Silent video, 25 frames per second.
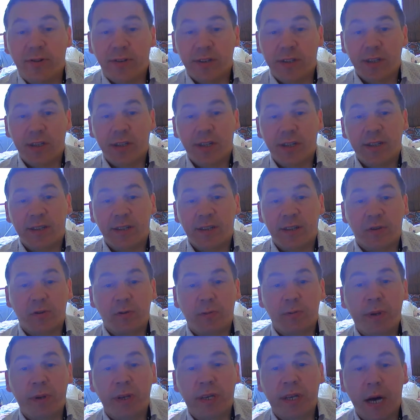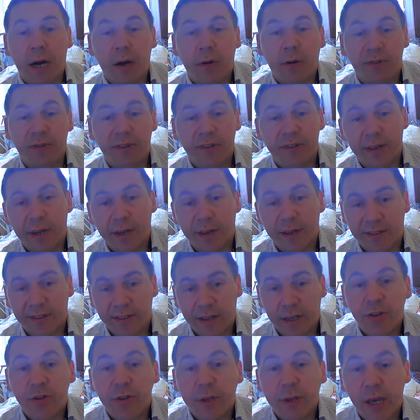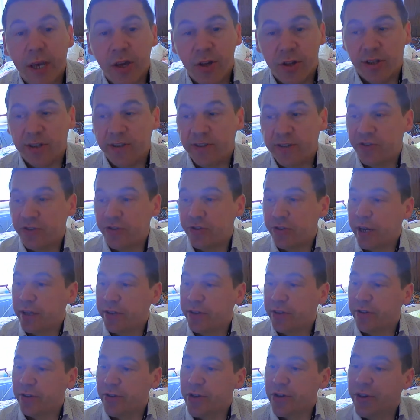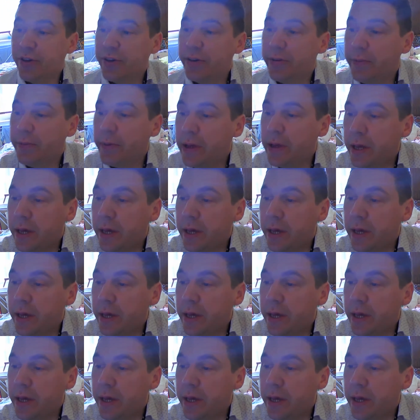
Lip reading: It could be counted as educational strategy,